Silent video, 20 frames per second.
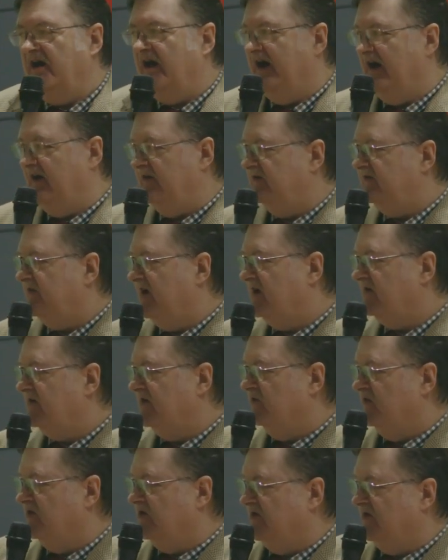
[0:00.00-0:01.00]
and
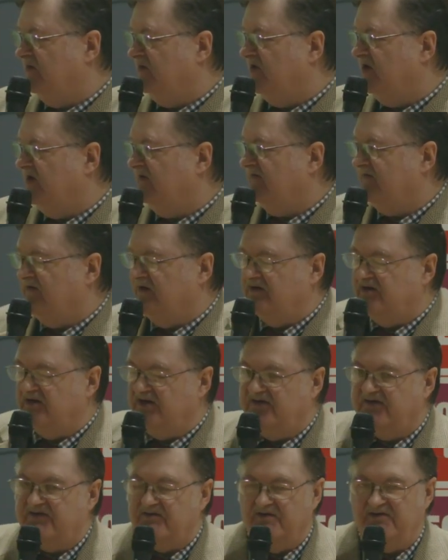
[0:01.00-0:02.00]
attracting more and more
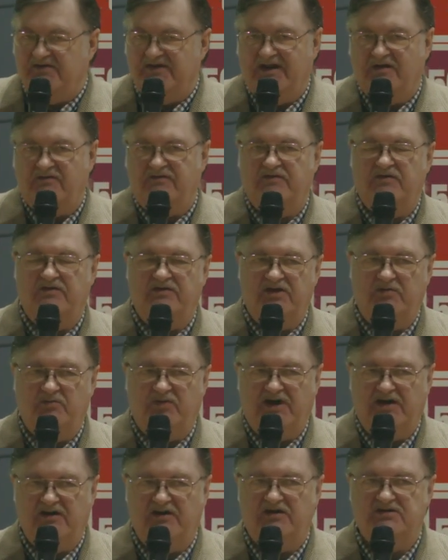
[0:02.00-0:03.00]
funding. So it's now funded
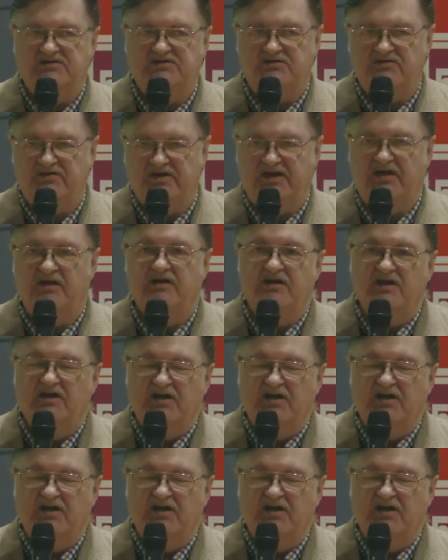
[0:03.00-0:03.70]
by lottery